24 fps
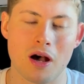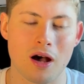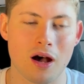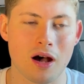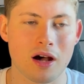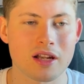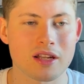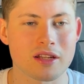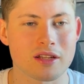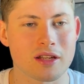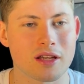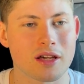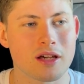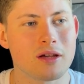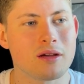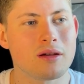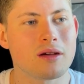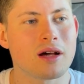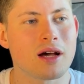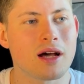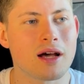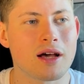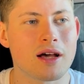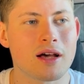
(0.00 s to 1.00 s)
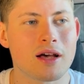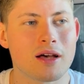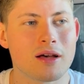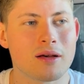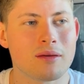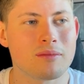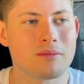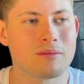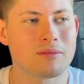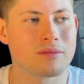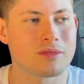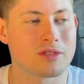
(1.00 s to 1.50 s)
I don't know,
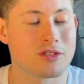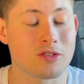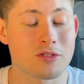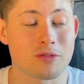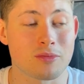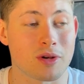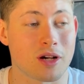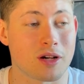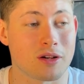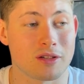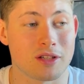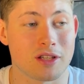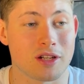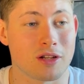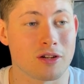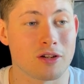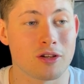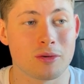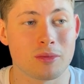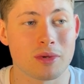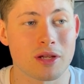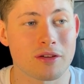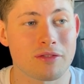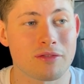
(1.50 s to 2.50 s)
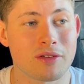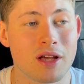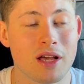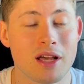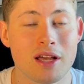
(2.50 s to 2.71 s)
um, talking about, you know, Lumineth,